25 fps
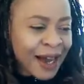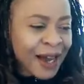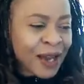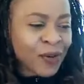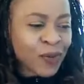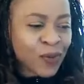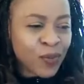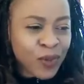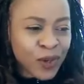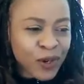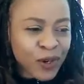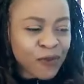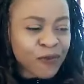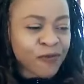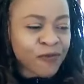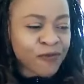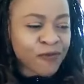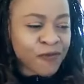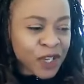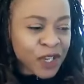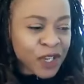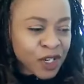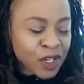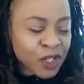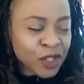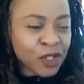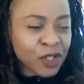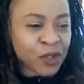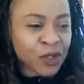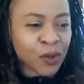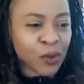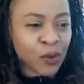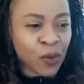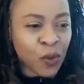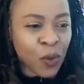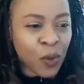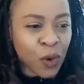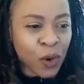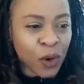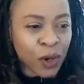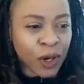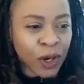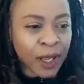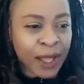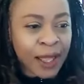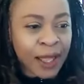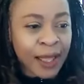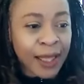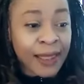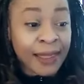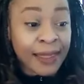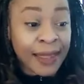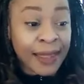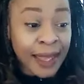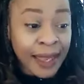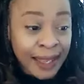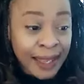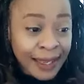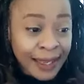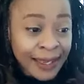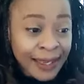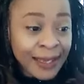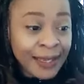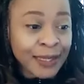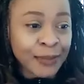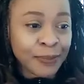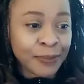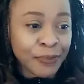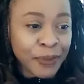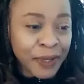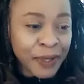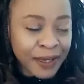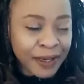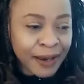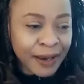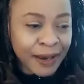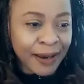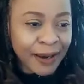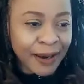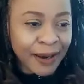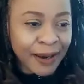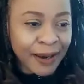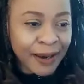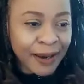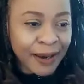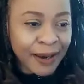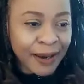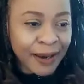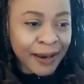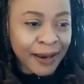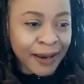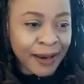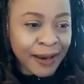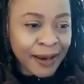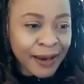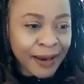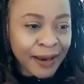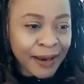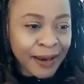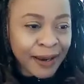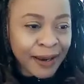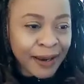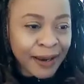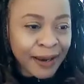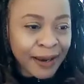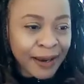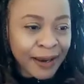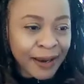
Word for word: God will finish the work that he's begun in